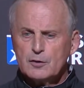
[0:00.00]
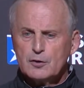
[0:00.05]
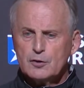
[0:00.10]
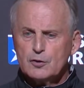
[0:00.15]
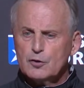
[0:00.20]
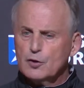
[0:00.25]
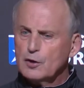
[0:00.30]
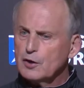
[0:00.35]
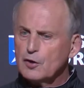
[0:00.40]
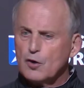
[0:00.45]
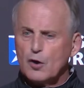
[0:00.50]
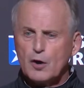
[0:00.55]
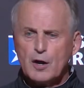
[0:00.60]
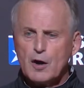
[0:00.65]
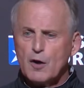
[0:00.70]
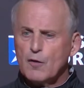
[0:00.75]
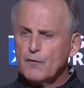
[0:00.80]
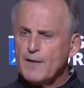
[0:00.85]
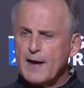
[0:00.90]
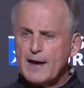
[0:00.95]
you can guard
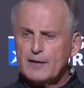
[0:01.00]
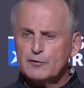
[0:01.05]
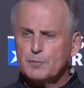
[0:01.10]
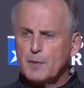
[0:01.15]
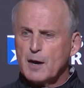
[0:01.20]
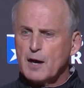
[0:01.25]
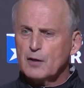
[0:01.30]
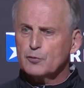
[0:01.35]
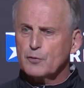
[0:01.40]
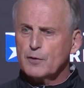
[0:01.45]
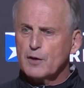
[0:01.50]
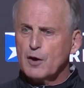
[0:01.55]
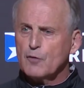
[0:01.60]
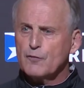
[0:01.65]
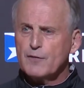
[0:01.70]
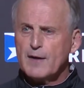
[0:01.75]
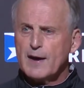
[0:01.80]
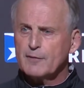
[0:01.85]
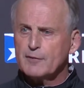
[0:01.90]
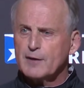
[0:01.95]
all five spots with all
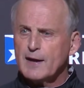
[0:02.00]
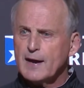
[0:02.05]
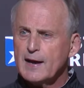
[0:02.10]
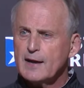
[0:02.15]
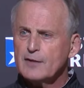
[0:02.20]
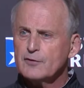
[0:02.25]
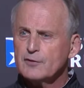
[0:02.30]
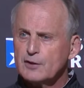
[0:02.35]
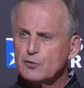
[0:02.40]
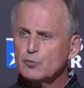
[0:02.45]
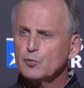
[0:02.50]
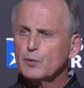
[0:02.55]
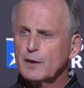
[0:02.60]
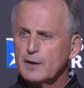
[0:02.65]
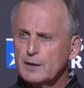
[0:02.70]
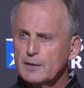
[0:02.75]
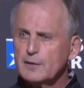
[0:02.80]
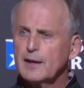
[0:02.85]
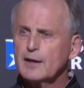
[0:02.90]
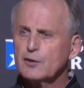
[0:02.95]
five guys, that's when
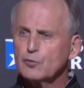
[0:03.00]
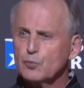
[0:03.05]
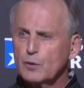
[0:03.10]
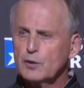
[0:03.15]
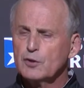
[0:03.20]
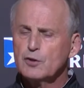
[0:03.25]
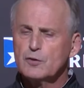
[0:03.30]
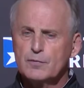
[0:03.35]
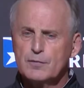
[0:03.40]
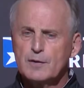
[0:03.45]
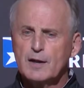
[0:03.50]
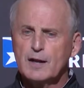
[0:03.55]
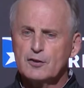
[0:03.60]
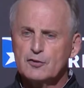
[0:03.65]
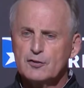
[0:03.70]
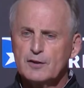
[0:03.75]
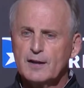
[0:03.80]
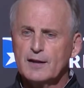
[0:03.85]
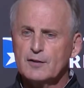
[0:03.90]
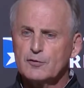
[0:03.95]
it that's when you've got a
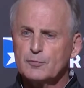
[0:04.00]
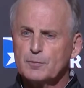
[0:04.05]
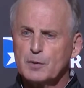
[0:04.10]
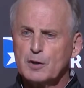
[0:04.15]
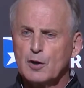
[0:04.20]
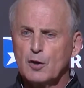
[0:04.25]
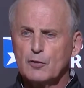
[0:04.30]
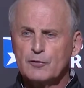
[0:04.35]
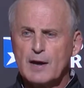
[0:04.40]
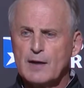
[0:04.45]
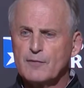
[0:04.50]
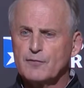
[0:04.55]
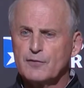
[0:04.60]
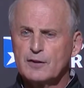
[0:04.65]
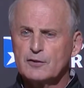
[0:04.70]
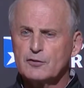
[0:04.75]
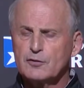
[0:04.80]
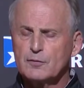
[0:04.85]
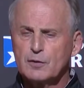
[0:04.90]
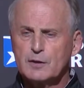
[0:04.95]
chance because
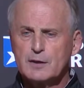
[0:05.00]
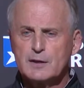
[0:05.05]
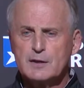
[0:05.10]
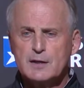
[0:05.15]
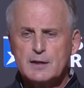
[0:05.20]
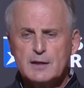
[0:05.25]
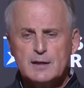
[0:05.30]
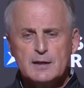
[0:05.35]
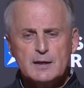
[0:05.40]
offensively